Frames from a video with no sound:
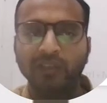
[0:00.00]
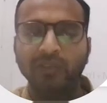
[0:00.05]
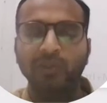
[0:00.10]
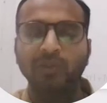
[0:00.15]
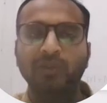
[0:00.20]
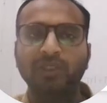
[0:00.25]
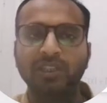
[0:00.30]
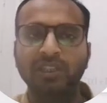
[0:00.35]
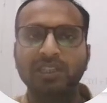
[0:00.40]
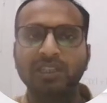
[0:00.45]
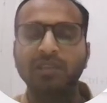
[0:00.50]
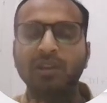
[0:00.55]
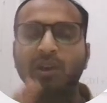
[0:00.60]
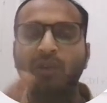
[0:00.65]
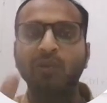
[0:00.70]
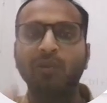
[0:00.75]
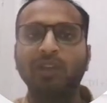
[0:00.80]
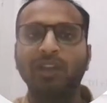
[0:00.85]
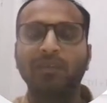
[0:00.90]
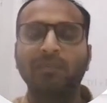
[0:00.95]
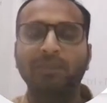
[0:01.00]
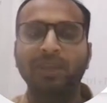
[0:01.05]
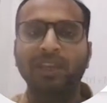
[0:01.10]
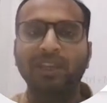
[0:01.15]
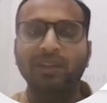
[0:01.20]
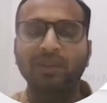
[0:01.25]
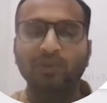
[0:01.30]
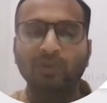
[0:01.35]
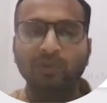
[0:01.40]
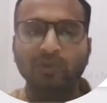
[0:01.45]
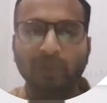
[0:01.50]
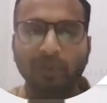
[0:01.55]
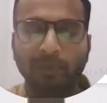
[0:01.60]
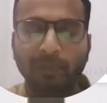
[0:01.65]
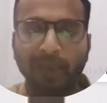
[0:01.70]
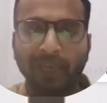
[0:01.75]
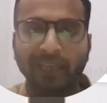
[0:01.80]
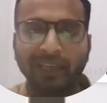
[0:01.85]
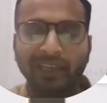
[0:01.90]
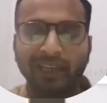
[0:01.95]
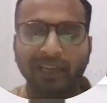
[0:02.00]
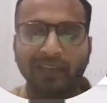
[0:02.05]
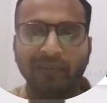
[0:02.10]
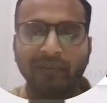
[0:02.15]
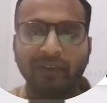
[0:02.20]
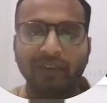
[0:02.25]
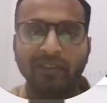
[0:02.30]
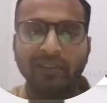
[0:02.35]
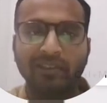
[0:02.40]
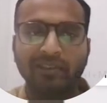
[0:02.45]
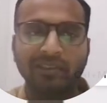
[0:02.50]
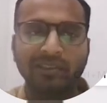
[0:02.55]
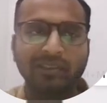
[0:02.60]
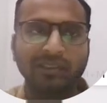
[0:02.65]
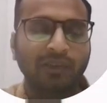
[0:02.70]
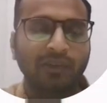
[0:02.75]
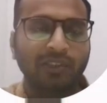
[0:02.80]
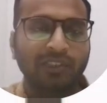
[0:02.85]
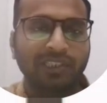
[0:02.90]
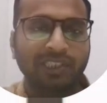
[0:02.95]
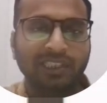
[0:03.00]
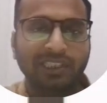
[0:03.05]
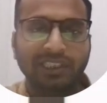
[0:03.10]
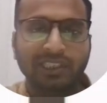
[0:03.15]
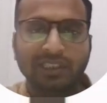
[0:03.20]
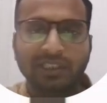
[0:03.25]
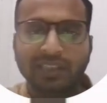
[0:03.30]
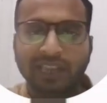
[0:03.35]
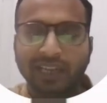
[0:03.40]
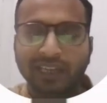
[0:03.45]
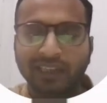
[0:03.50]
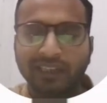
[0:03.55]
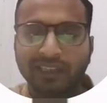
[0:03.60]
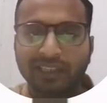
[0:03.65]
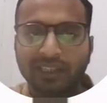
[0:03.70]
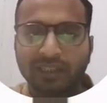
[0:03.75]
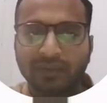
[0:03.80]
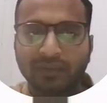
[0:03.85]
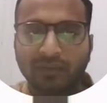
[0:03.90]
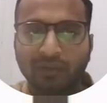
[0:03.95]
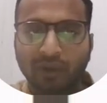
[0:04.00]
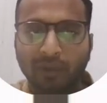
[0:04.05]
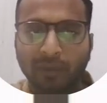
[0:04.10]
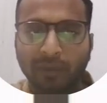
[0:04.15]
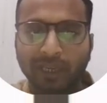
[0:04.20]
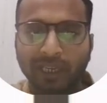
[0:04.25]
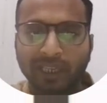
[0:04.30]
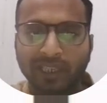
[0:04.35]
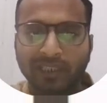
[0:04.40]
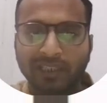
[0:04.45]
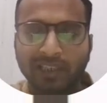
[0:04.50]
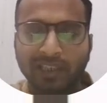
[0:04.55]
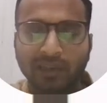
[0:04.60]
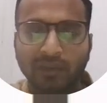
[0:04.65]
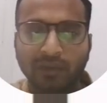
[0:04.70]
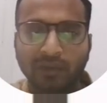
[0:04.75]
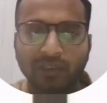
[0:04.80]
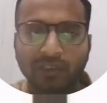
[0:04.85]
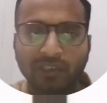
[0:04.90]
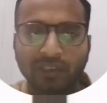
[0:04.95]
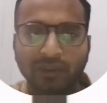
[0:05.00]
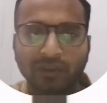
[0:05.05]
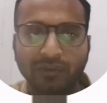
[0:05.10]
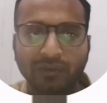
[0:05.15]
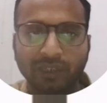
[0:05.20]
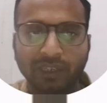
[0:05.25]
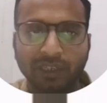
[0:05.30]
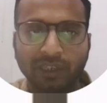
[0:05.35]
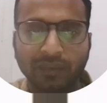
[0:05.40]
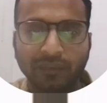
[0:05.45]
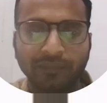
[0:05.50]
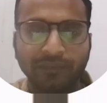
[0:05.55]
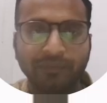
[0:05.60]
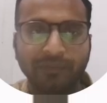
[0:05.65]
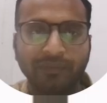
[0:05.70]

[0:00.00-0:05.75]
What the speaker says: So this is how you can make use of any advanced calculation inside this FormNX calculation field.